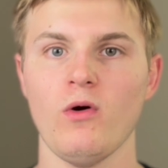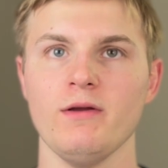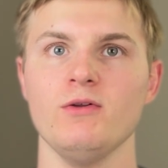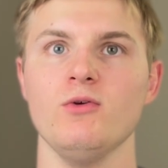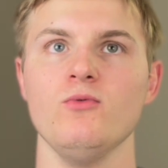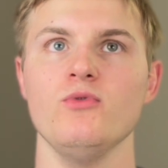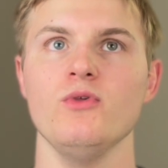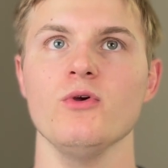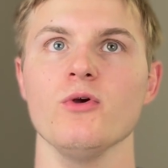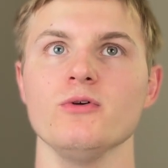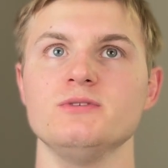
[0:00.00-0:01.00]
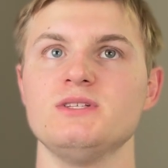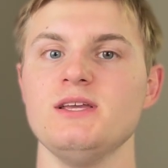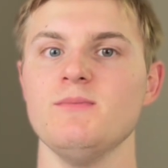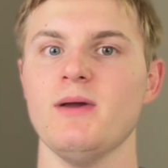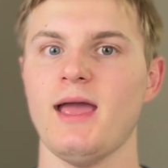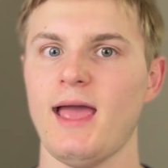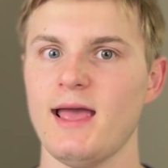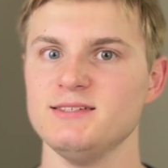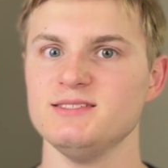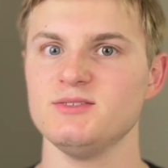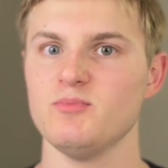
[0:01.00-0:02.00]
I know their team
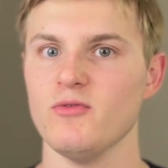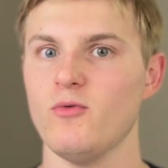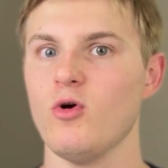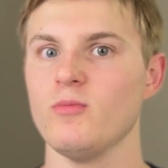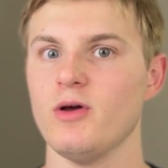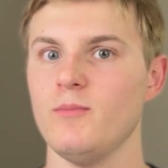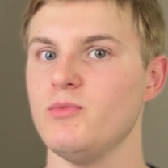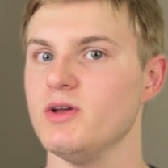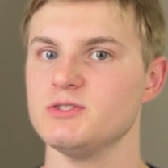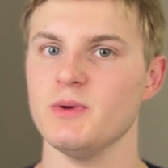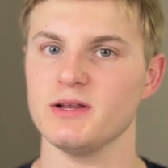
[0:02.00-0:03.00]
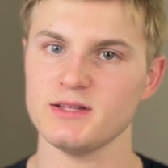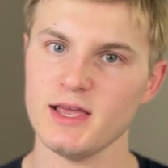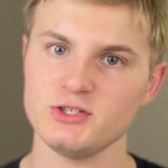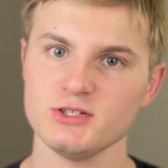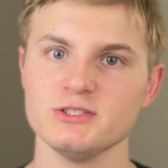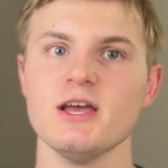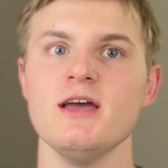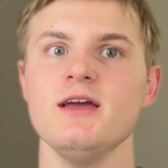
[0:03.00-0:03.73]
hasn't performed up to expectations,